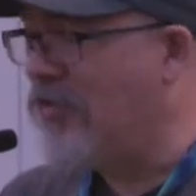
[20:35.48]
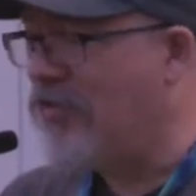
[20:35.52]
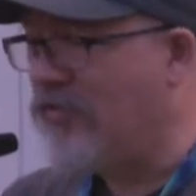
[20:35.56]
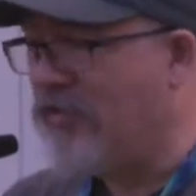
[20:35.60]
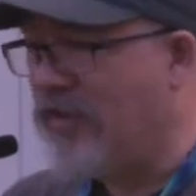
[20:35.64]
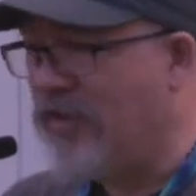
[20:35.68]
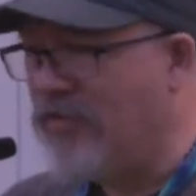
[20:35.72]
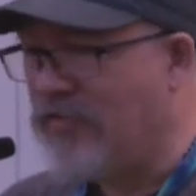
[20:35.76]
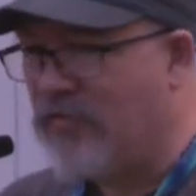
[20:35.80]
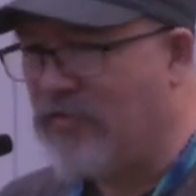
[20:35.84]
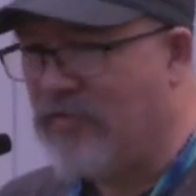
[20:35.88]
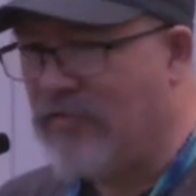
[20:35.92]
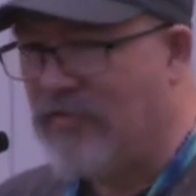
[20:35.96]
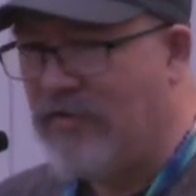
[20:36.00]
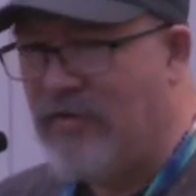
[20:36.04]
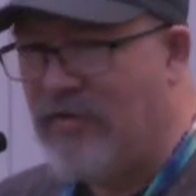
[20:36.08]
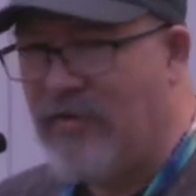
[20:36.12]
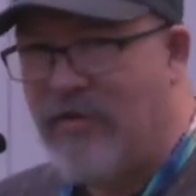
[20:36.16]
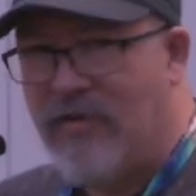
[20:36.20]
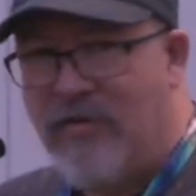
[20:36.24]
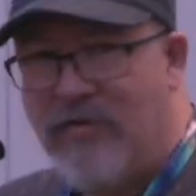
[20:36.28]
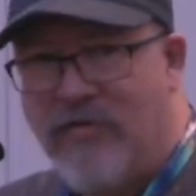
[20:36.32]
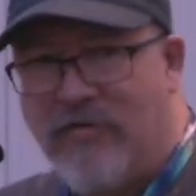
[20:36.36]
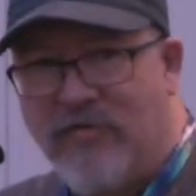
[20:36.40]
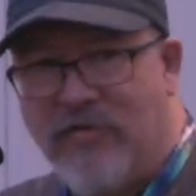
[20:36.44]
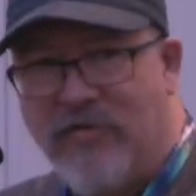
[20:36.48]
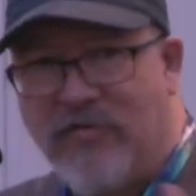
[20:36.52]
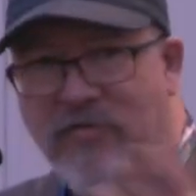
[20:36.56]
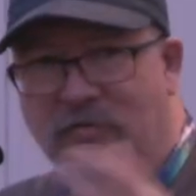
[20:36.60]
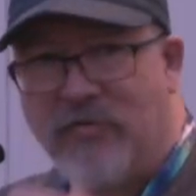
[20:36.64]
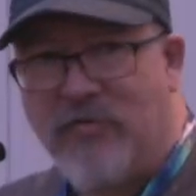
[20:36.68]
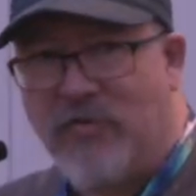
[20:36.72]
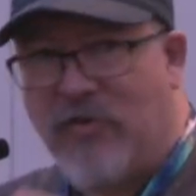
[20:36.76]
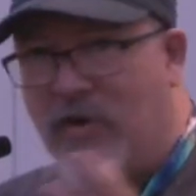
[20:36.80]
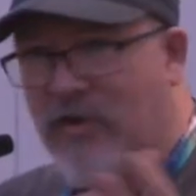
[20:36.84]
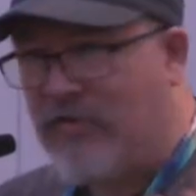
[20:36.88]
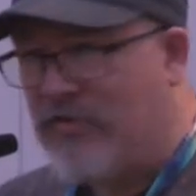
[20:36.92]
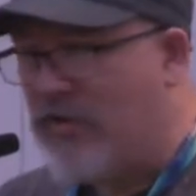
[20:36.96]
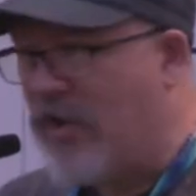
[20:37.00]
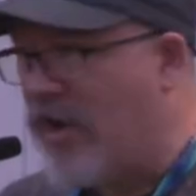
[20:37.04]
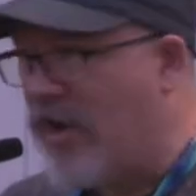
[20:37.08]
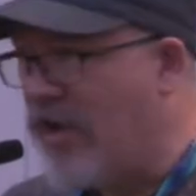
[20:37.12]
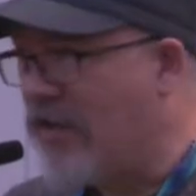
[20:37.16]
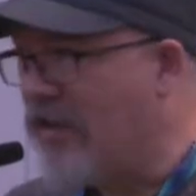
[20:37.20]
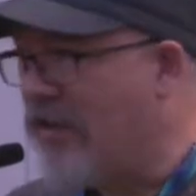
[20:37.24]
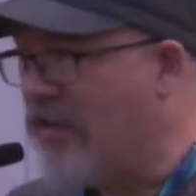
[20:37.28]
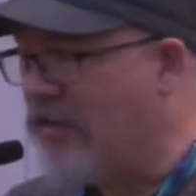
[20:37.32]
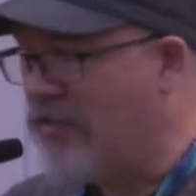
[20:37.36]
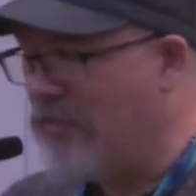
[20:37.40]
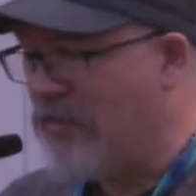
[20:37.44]
things are systems are all
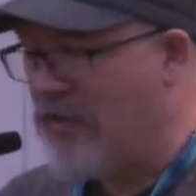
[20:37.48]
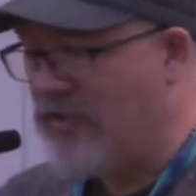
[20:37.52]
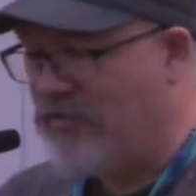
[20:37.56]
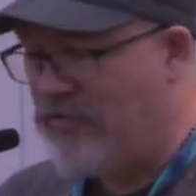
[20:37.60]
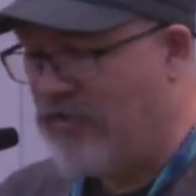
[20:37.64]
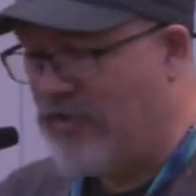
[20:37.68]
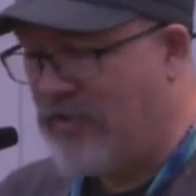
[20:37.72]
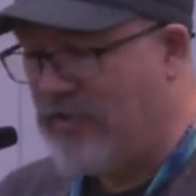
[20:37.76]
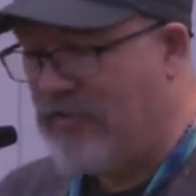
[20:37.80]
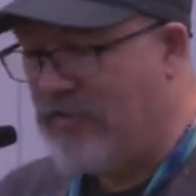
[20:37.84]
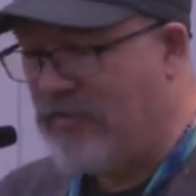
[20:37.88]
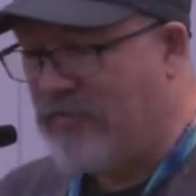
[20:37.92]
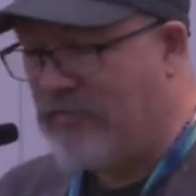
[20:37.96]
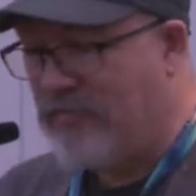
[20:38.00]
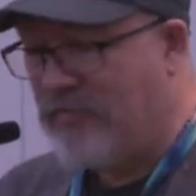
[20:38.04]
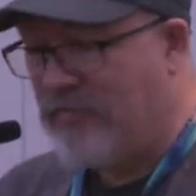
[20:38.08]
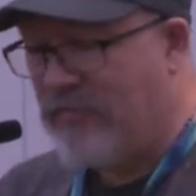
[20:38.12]
talking to each other.